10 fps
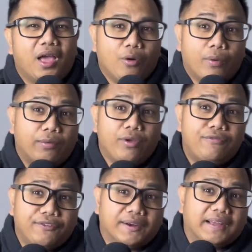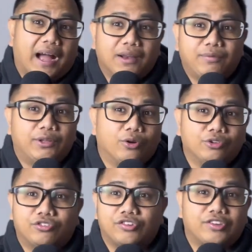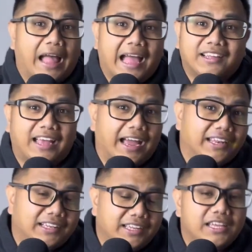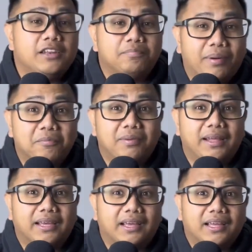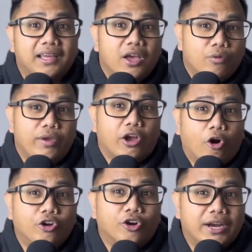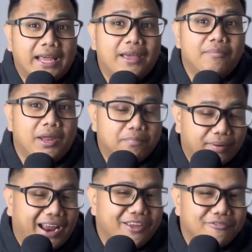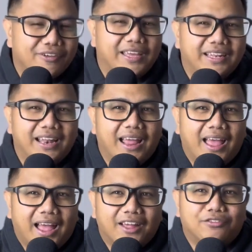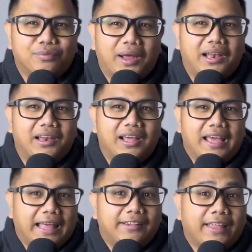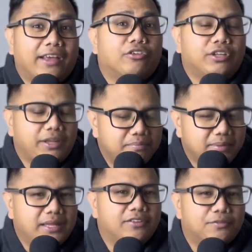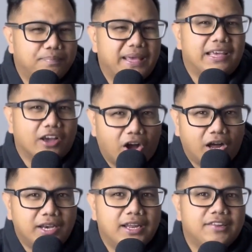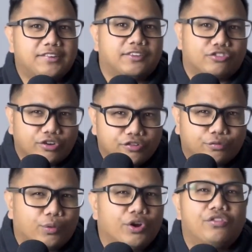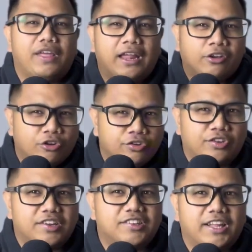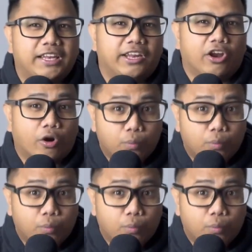When we fear God, we don't just act kindly in public. We honor Him in private as well. Integrity means being honest, trustworthy, and consistent in our